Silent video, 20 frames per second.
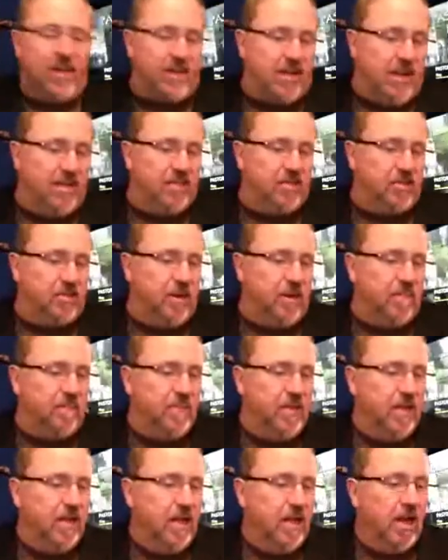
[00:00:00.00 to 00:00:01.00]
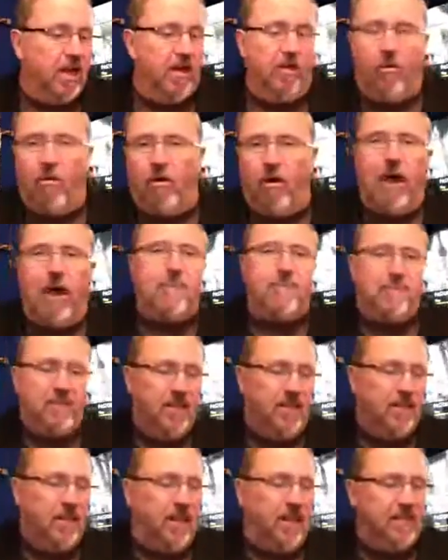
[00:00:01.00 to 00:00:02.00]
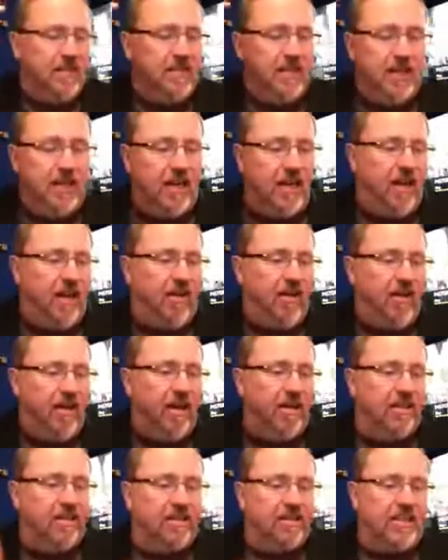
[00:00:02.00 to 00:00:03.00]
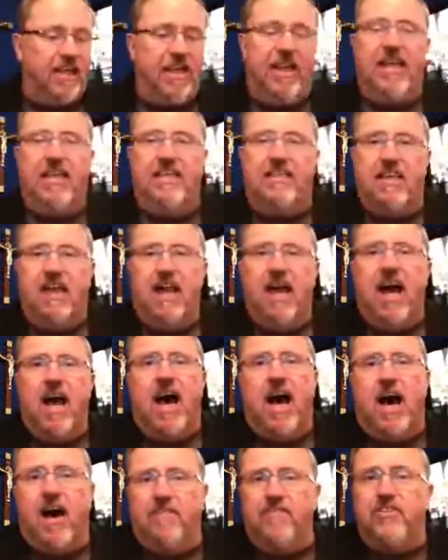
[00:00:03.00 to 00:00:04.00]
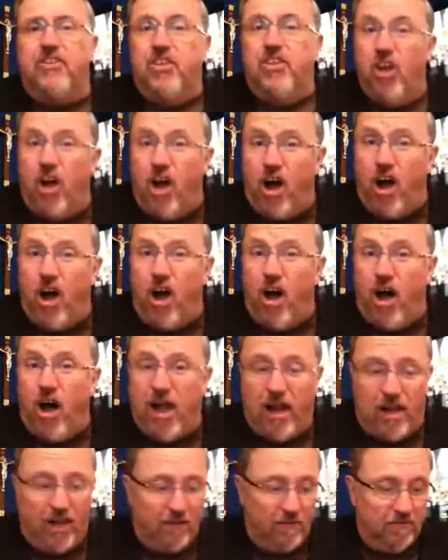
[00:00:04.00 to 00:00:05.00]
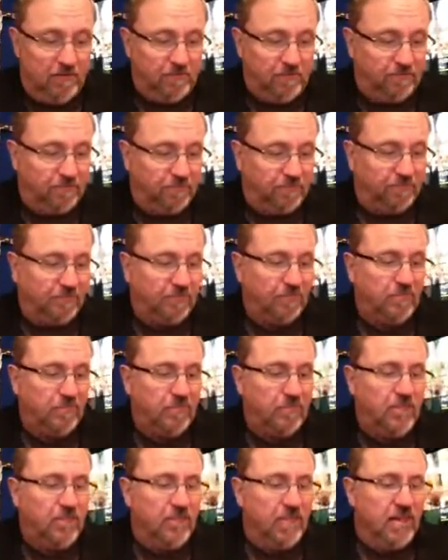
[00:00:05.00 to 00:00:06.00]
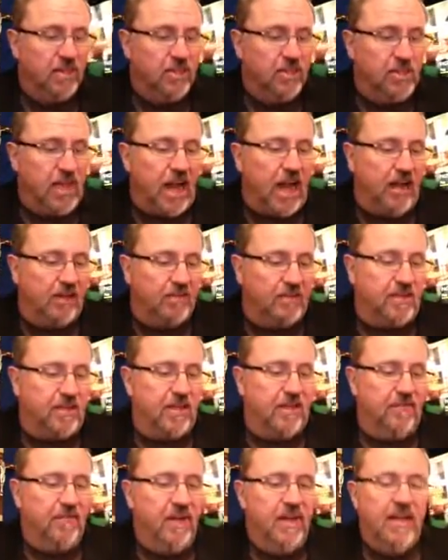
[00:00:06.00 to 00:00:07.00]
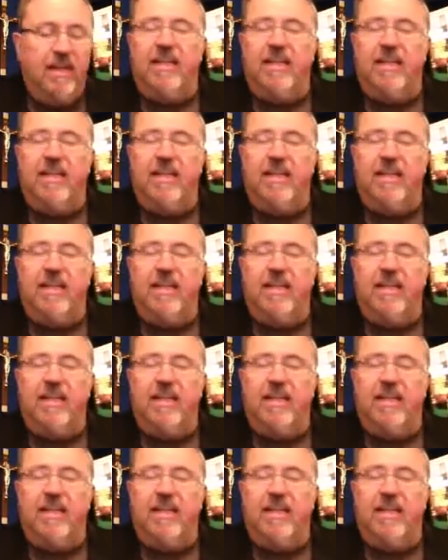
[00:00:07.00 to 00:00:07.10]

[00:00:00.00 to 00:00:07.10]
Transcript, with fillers: the country erupted in delirious scenes of joy. Shouts of